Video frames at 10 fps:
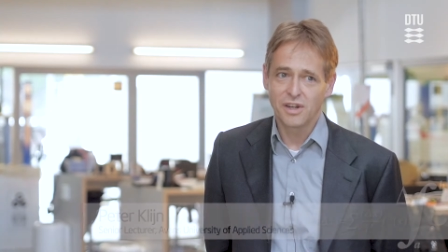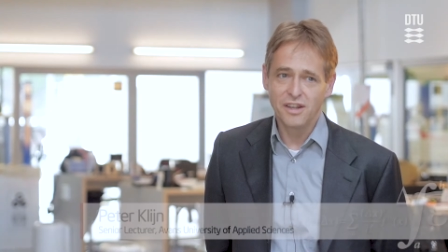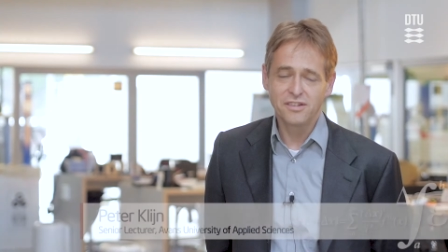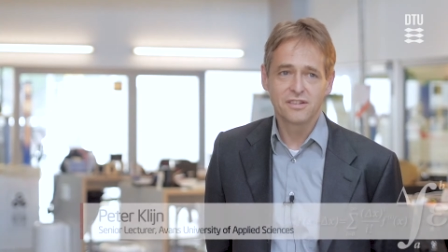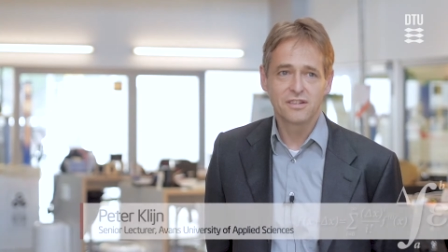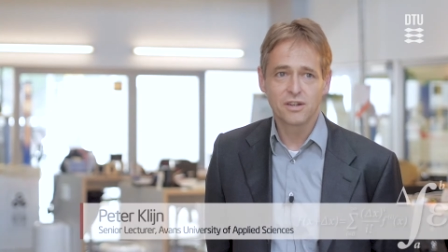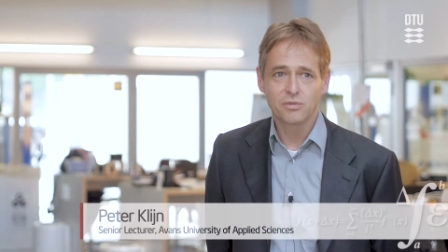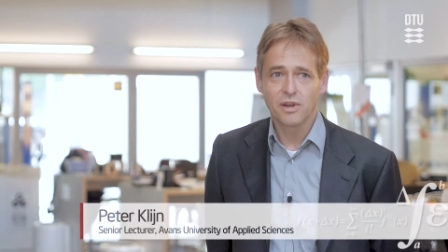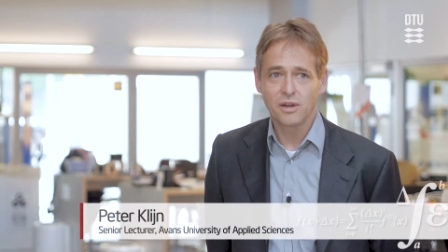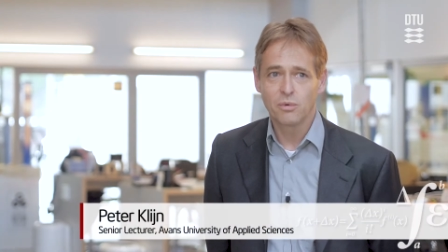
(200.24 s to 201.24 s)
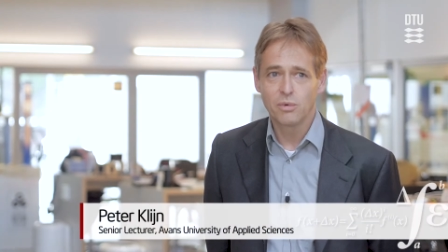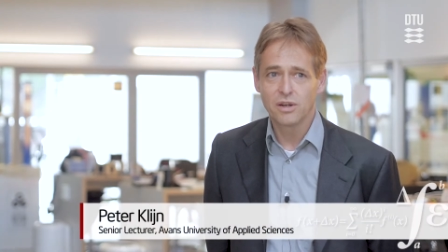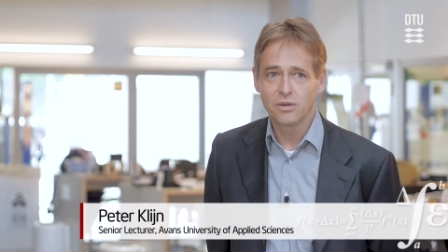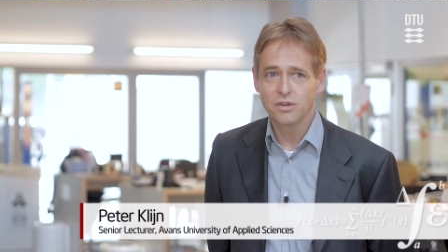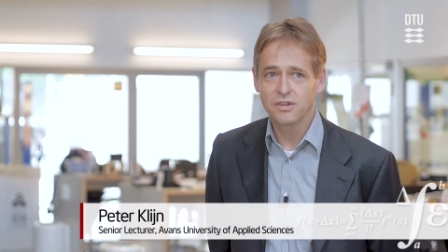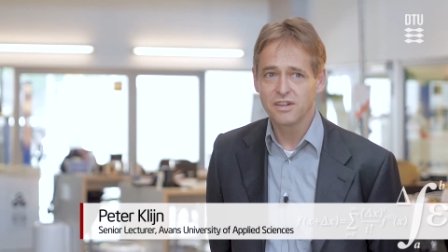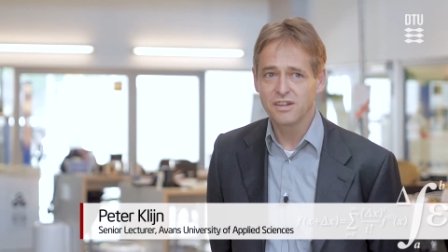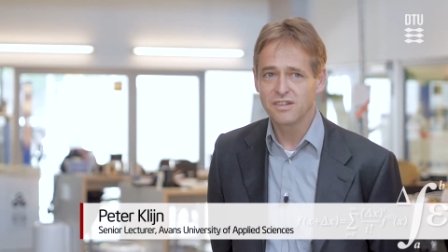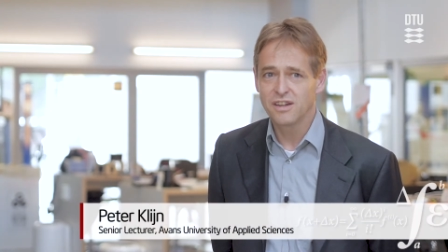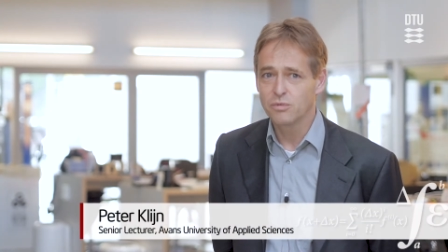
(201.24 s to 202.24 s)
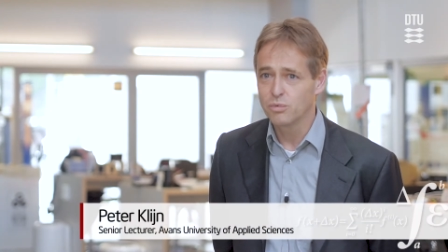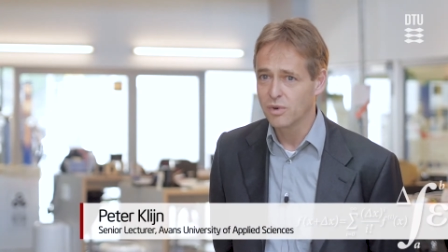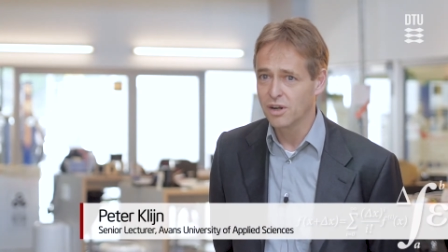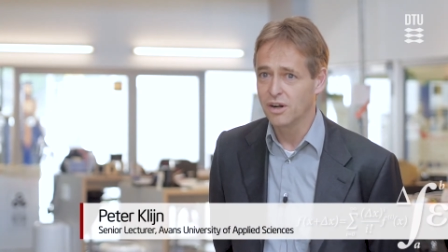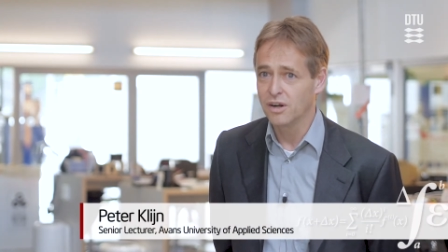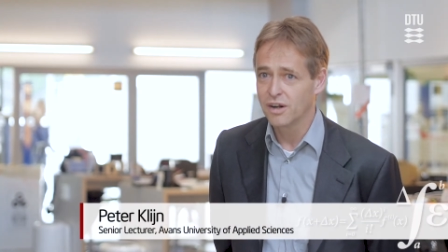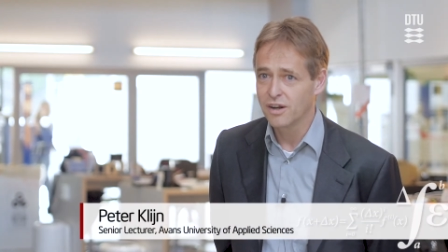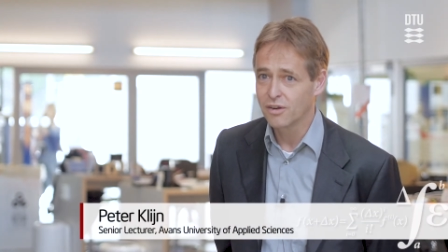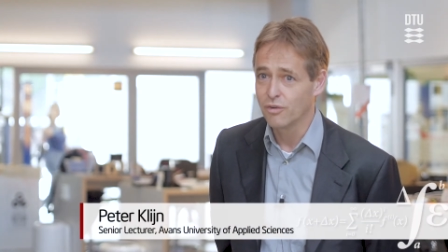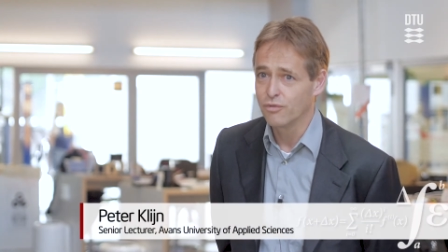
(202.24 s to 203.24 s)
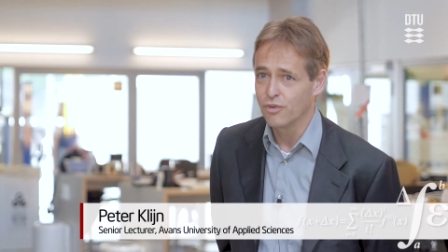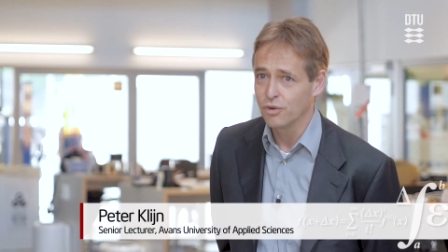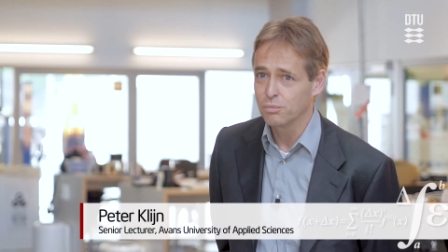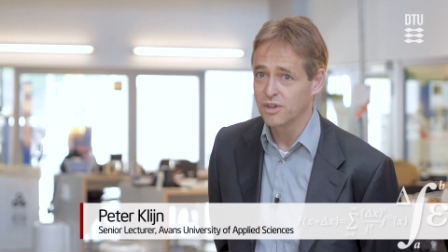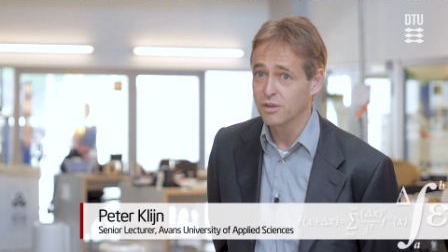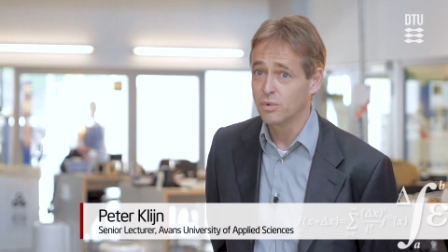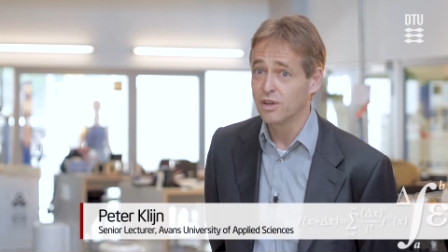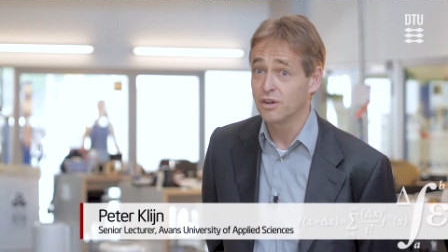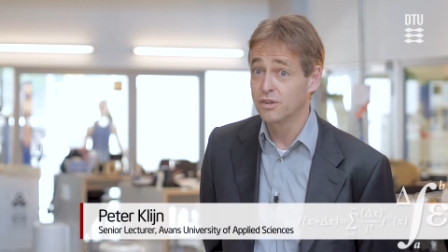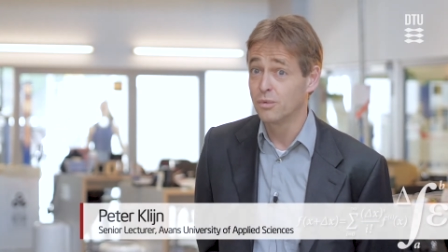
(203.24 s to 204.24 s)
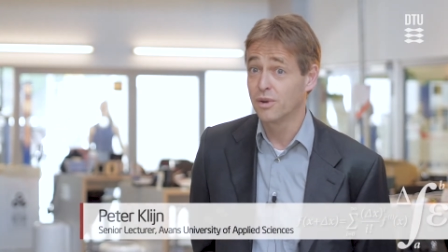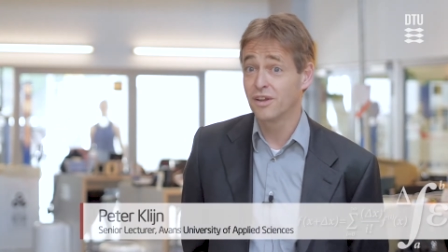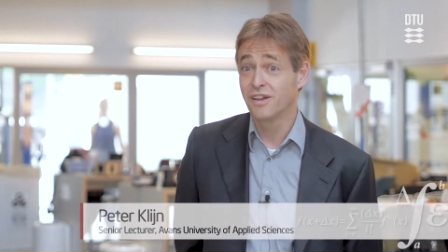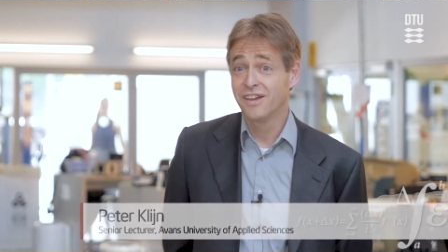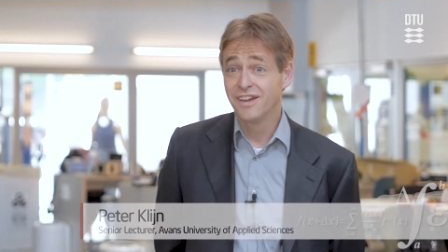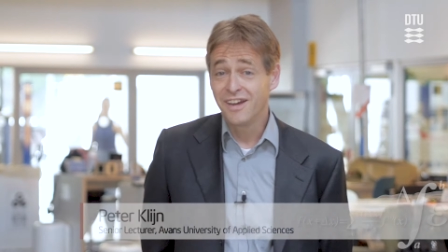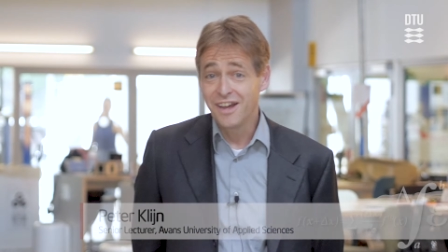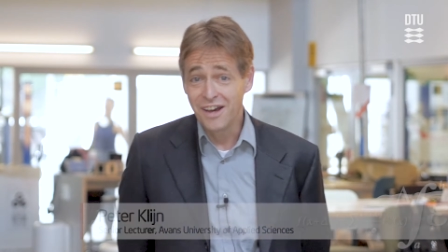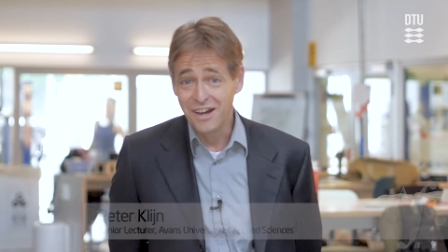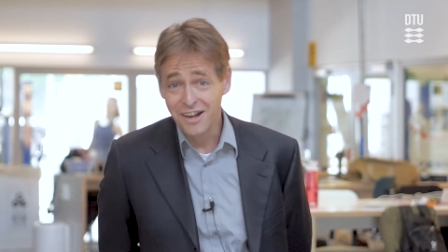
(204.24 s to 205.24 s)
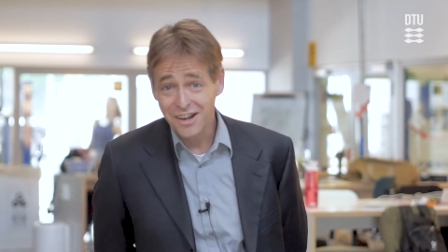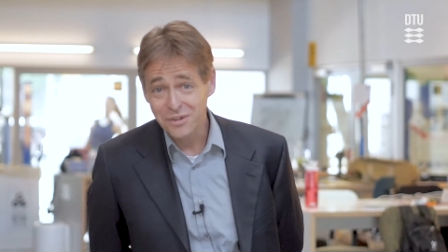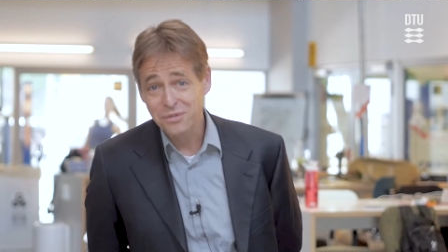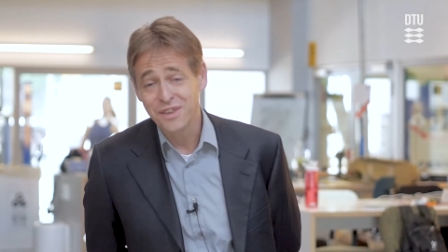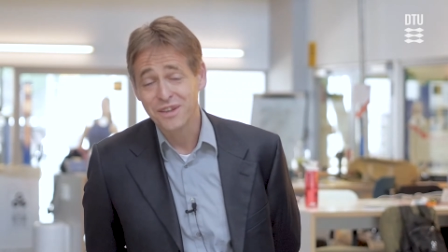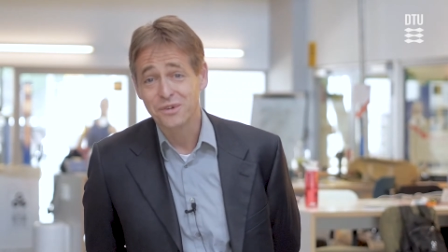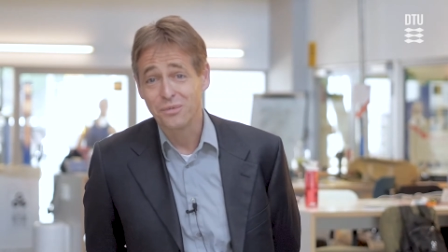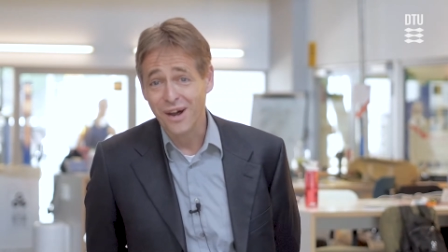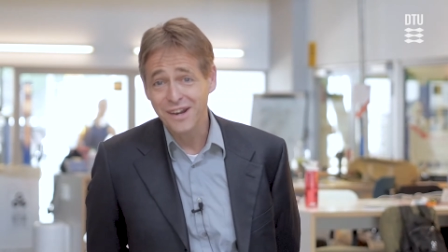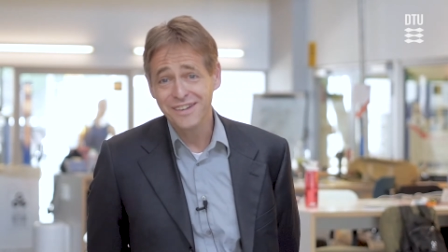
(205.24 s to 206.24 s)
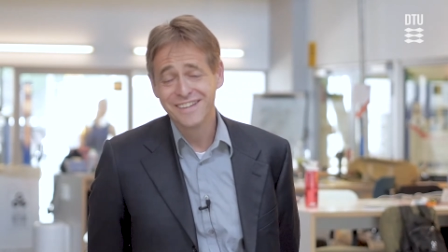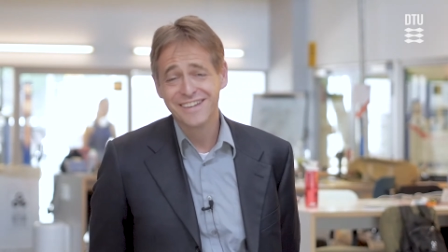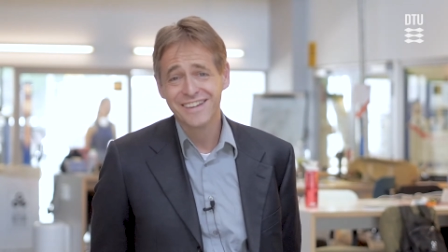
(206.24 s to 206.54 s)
The lessons that we learned is that we are confirmed that we are doing a lot of things right